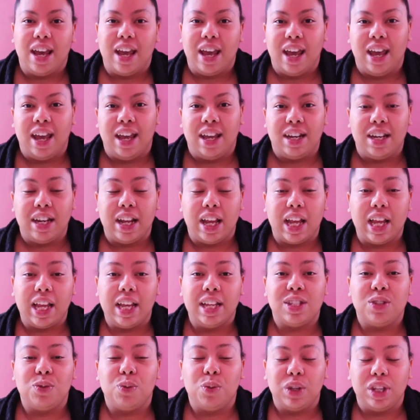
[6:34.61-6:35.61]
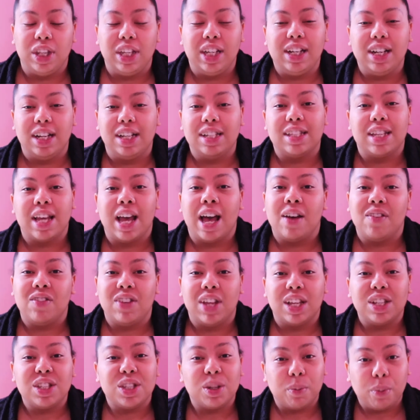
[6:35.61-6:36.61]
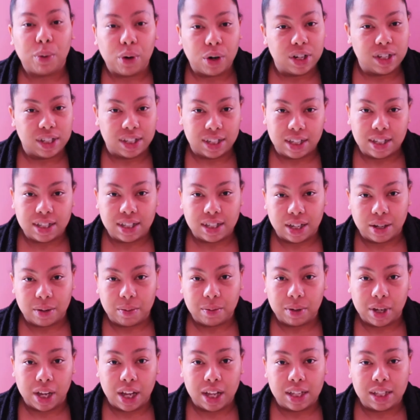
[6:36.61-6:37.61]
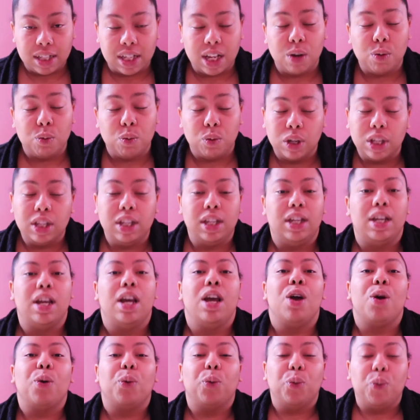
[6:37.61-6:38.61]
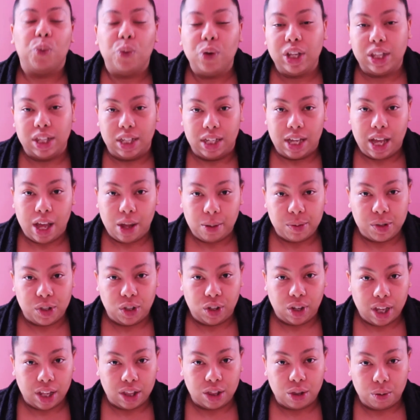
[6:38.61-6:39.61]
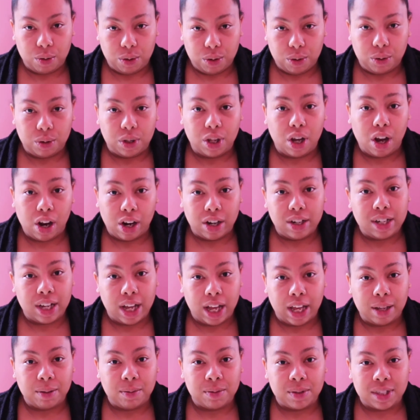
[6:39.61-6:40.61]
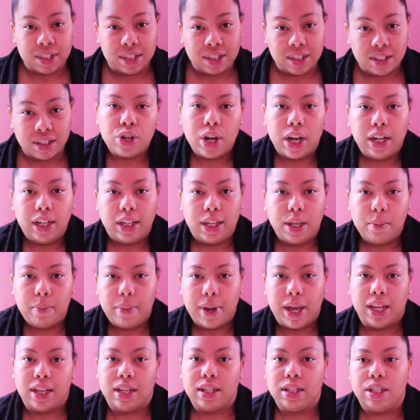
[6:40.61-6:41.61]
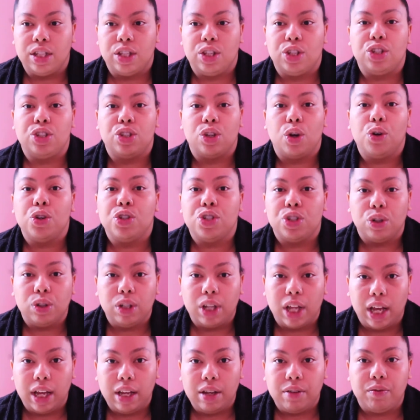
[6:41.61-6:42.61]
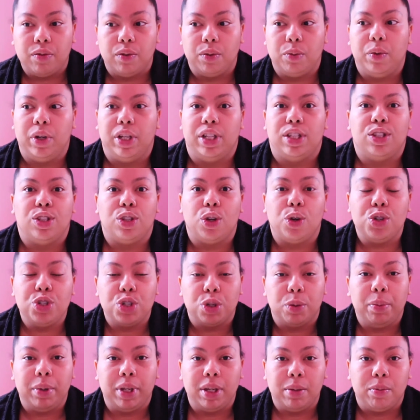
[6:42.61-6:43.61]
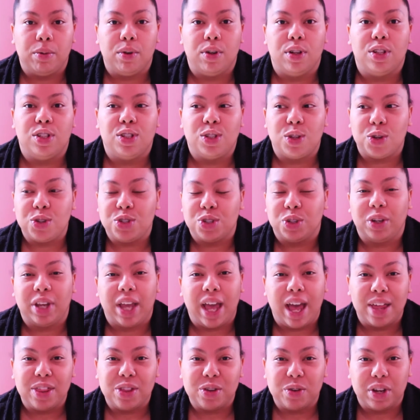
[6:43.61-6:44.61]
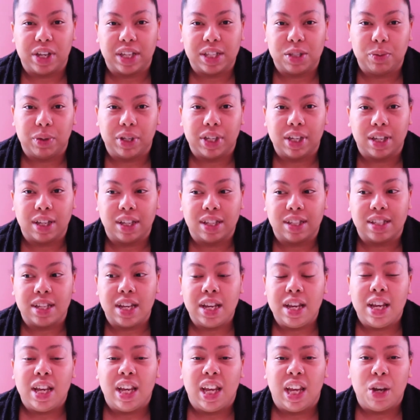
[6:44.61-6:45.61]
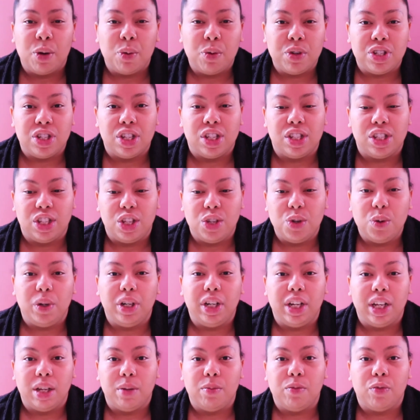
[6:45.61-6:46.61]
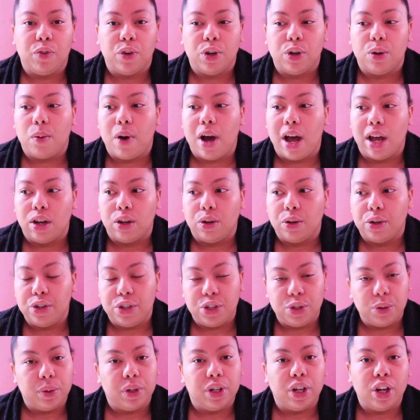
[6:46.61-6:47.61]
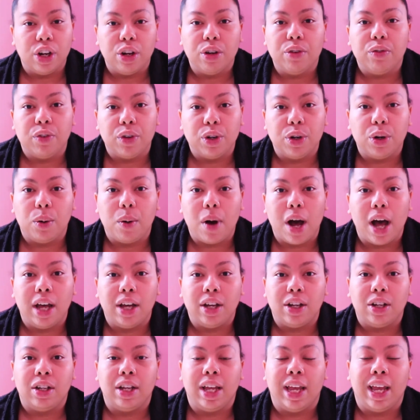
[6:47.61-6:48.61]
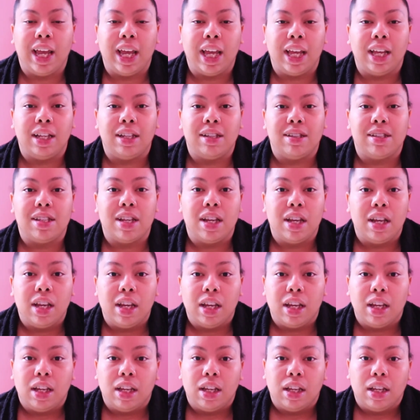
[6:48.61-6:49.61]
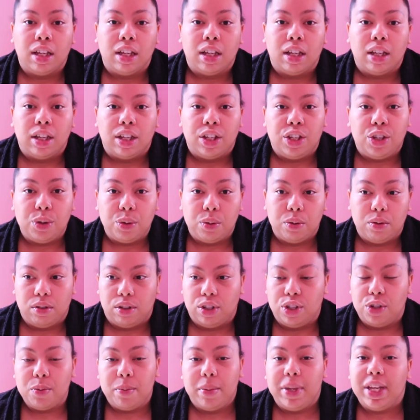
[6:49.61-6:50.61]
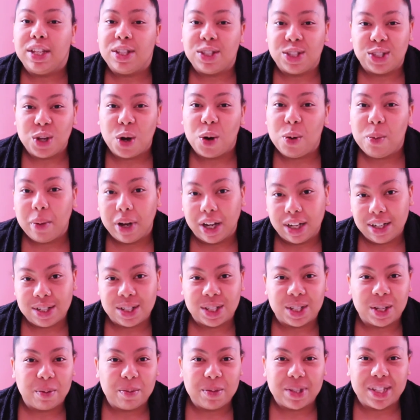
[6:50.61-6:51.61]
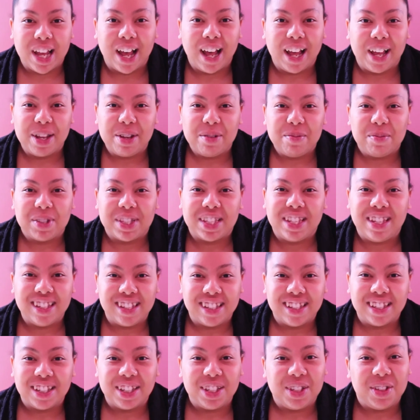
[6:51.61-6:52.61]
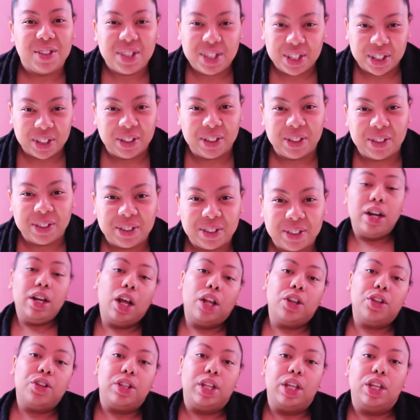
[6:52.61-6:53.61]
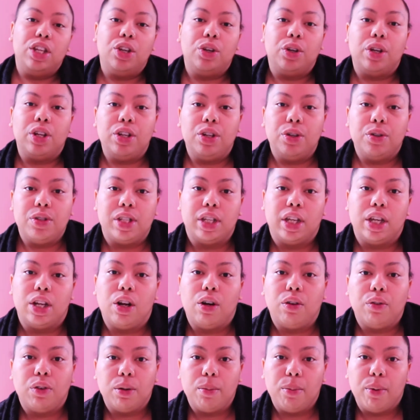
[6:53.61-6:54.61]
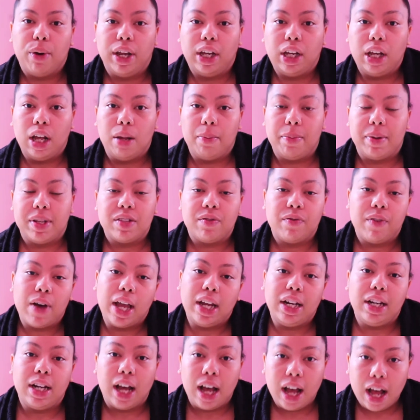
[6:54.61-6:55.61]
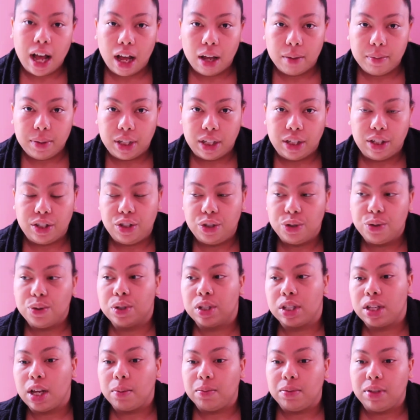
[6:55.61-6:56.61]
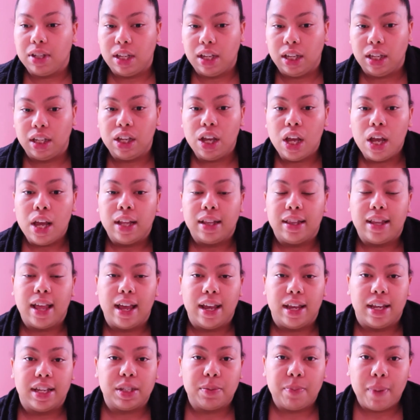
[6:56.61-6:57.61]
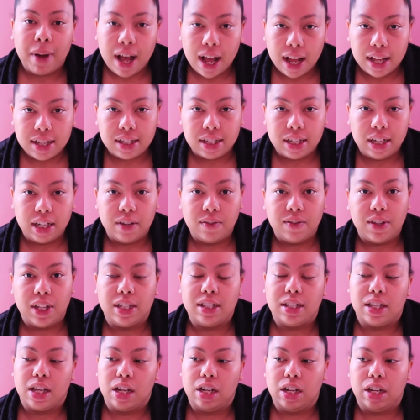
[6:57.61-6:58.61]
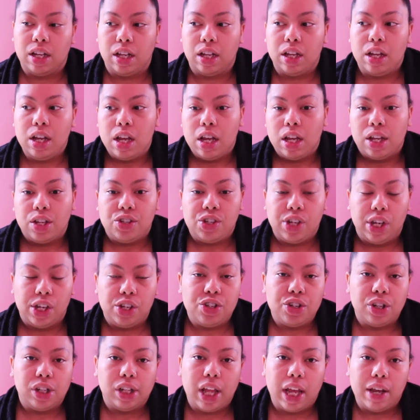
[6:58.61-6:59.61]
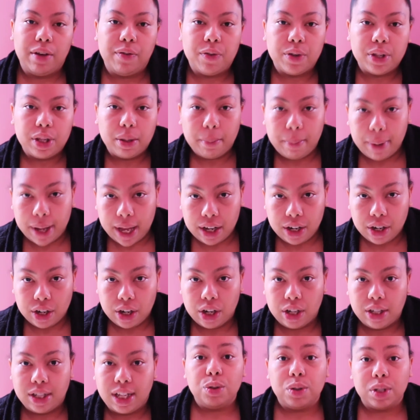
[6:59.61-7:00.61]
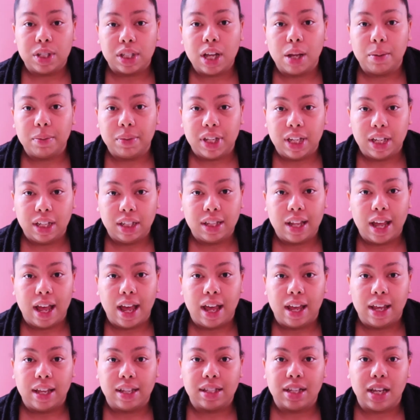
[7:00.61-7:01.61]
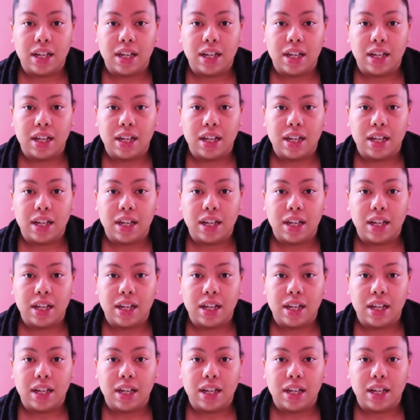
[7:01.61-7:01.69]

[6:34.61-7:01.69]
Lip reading: And it's really good to have that support system because it really, really helps you get through the hard times. Try to get back into the social life with social people and social gatherings, because it was just you and him for a while, or you and her for a while, and you miss so much sometimes. You do. Another thing you can do to get over a breakup is find a hobby. Do something that is positive, that's gonna change your life for the better. Do something that is